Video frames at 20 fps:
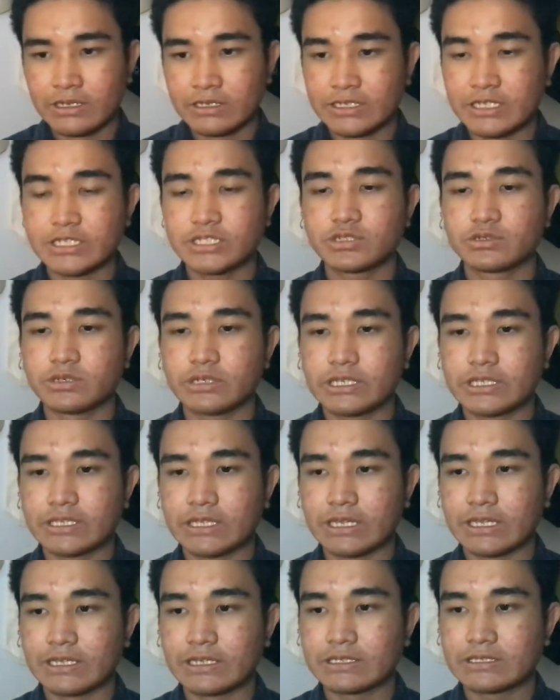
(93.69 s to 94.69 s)
these 3
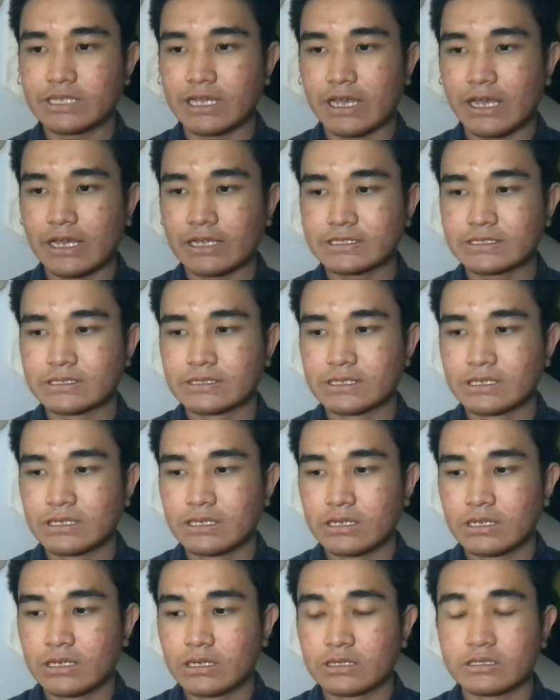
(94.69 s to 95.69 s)
things as
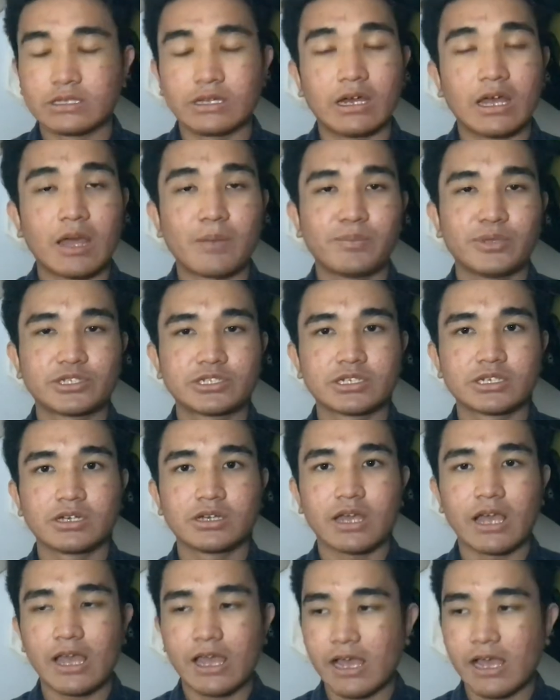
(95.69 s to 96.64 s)
the aperture,